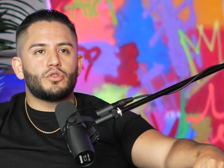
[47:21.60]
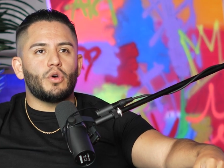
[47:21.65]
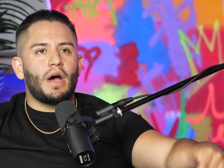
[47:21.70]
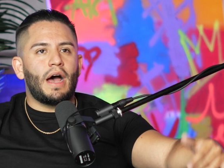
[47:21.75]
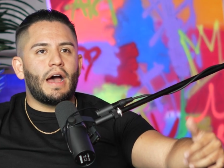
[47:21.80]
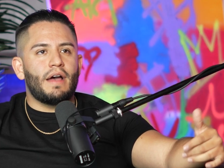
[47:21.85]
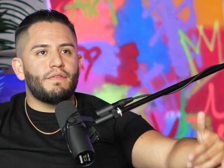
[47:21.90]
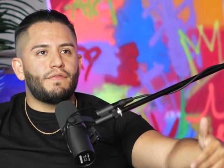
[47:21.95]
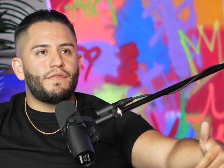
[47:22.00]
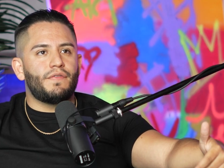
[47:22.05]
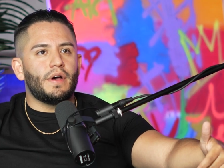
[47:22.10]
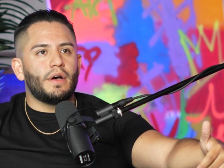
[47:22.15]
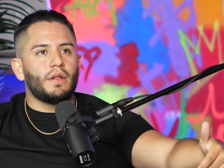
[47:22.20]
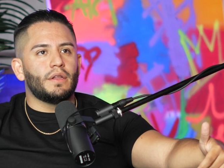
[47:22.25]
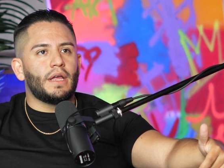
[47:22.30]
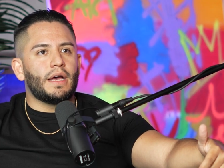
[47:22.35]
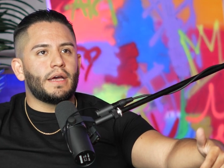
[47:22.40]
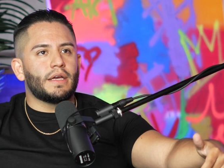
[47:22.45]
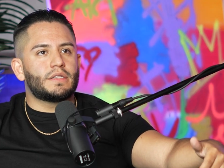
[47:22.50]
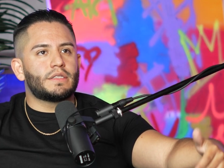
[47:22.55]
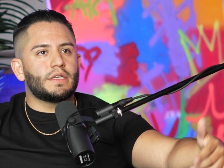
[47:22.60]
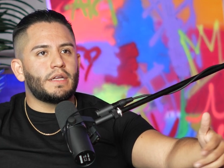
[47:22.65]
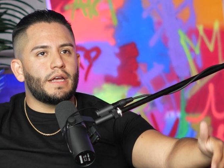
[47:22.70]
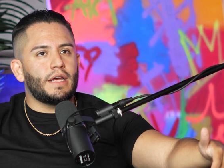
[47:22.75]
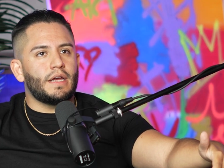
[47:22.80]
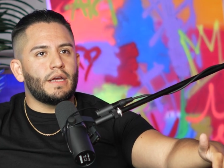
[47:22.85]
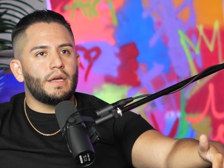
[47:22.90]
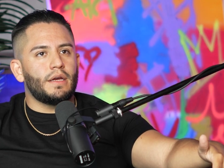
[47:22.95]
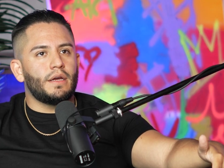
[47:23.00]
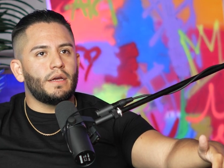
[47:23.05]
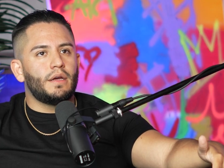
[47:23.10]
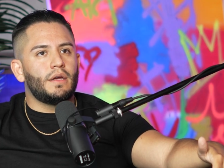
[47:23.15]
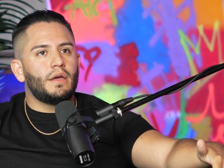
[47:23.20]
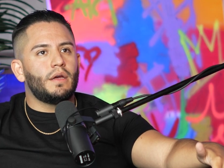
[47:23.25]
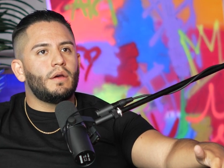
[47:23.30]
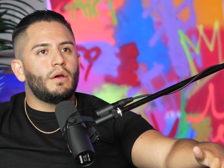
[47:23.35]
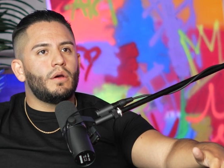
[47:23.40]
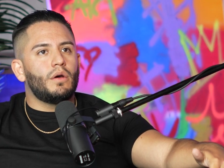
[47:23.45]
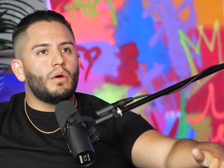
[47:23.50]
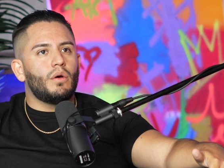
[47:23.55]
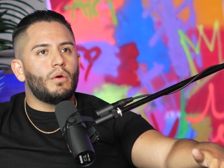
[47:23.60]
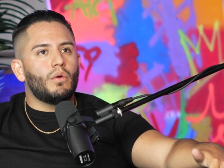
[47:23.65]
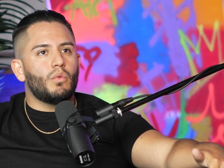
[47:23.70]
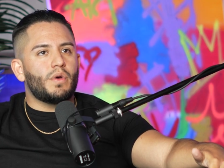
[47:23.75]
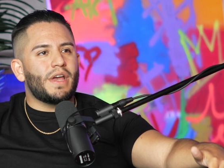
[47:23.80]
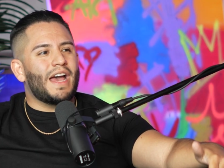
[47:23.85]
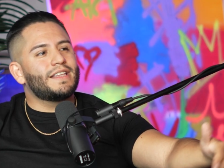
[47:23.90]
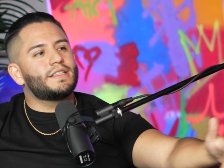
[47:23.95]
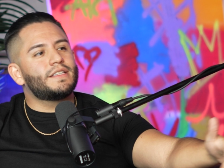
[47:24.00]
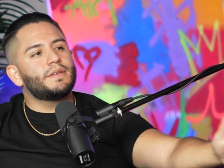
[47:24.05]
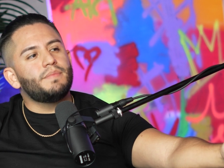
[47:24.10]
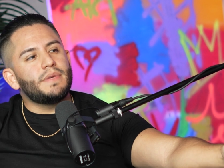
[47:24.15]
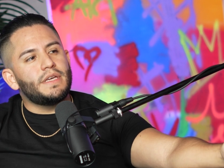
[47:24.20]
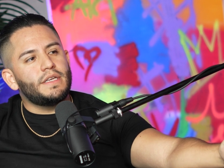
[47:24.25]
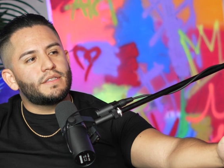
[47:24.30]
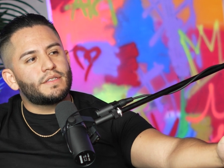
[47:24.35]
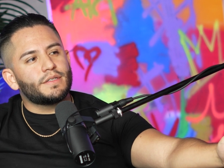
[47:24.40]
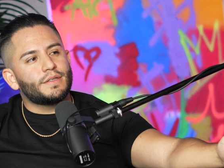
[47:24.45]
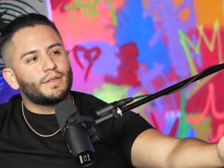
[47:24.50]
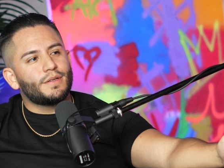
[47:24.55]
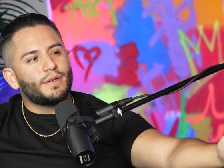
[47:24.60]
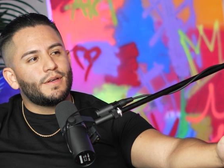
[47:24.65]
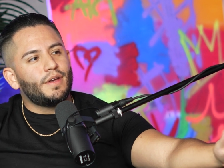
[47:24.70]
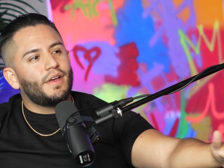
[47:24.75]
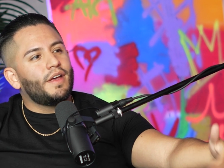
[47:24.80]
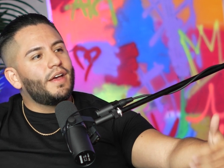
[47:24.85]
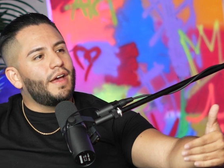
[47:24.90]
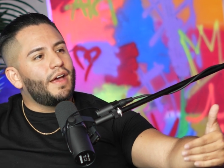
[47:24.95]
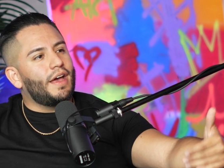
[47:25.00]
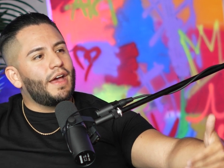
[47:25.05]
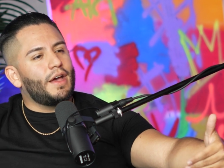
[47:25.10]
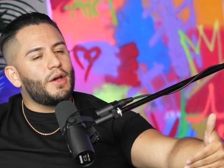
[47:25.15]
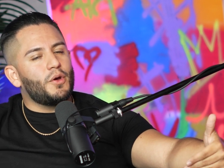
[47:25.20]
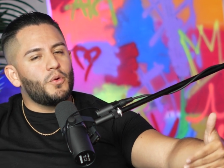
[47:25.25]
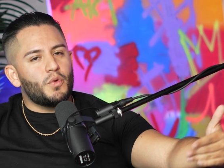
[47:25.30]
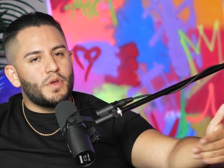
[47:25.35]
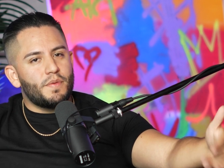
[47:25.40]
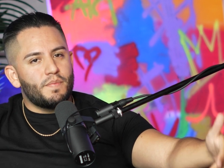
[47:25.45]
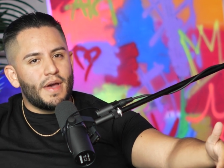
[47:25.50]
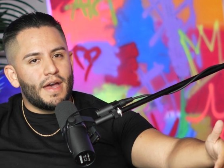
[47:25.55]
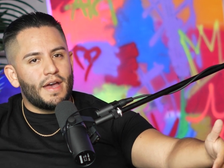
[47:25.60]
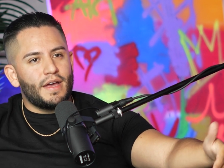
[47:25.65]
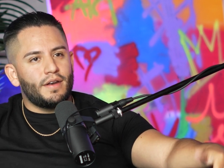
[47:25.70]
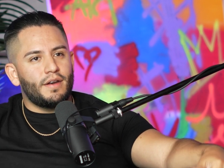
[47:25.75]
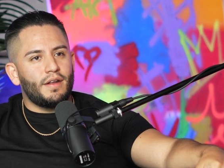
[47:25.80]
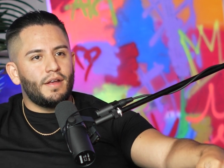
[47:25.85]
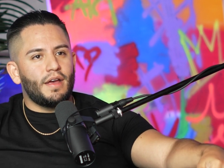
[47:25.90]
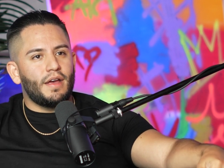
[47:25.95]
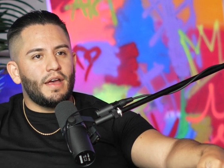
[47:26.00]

So I felt like today we had to meet, and we met.